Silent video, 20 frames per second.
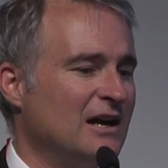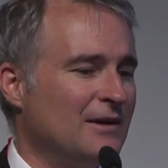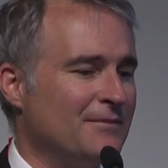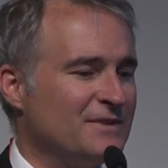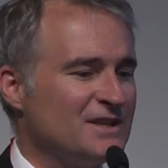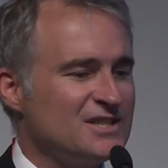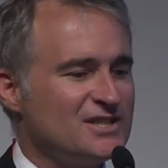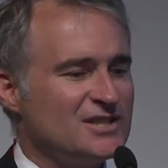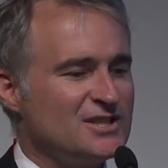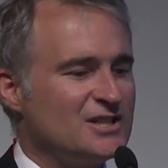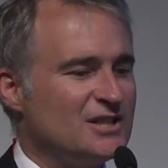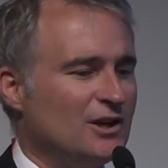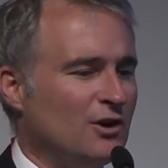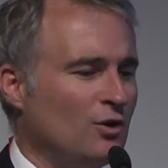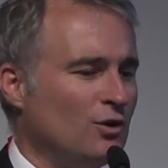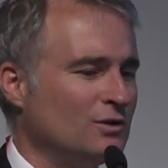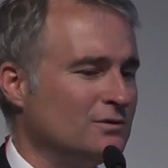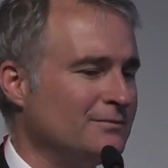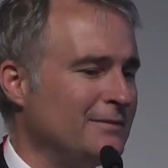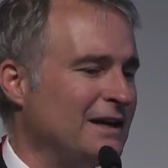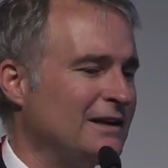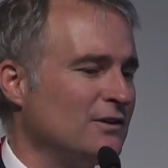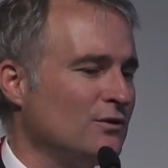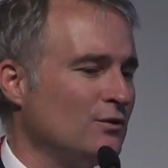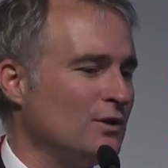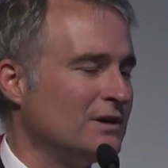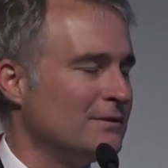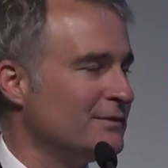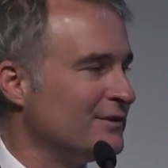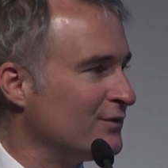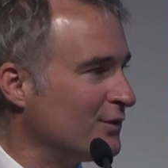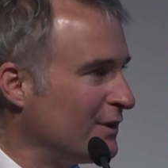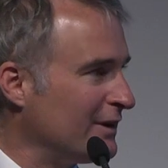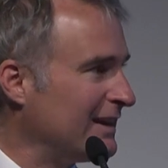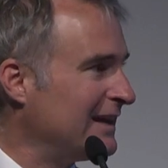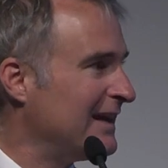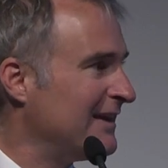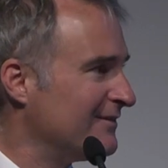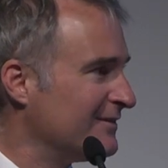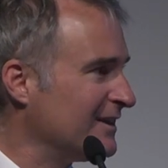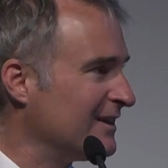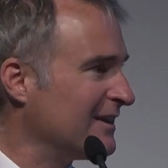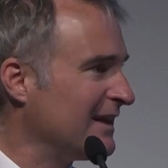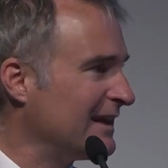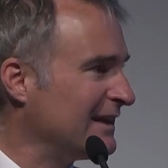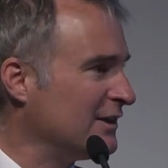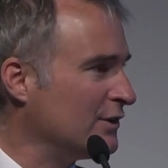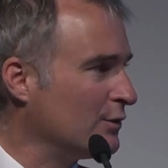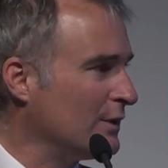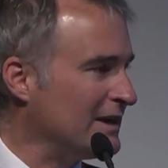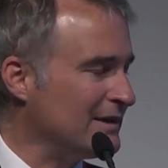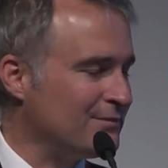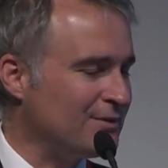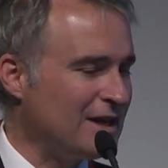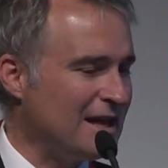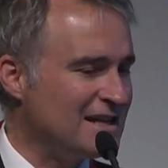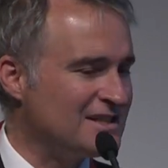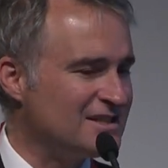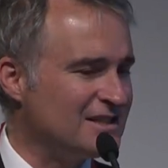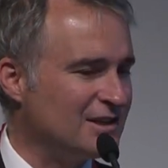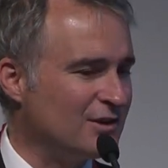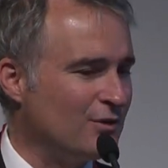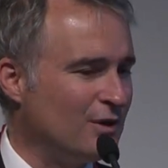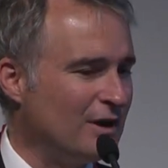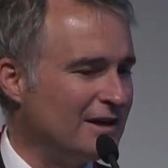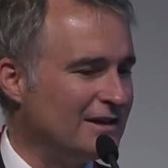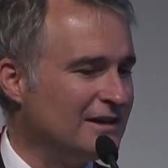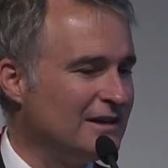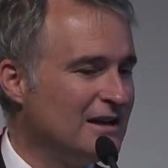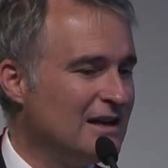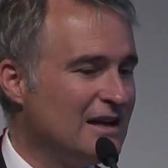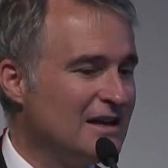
this is the old metal one before they have the lighter weight plastic one,